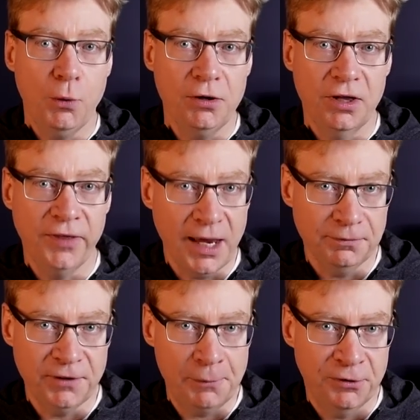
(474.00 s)
Well,
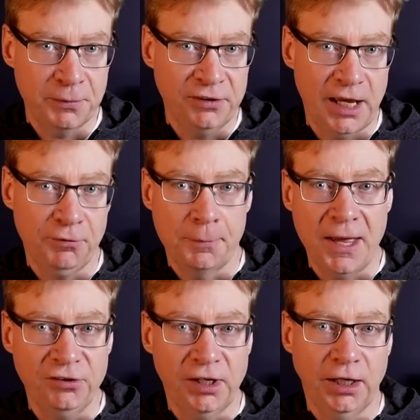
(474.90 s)
that fab was meant to have a
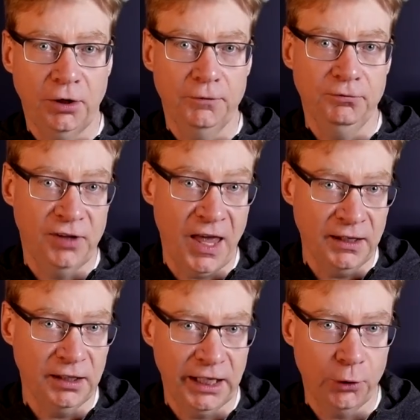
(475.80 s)
capacity of
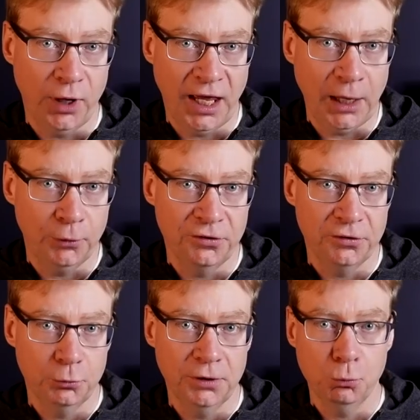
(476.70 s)
10 gigawatt
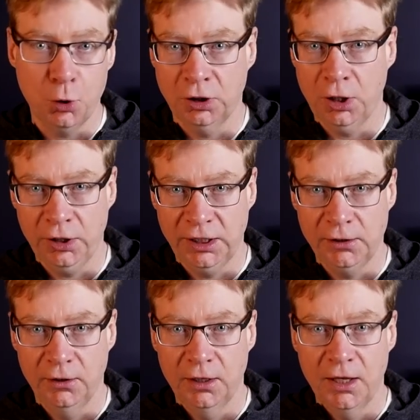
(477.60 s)
hours with one line.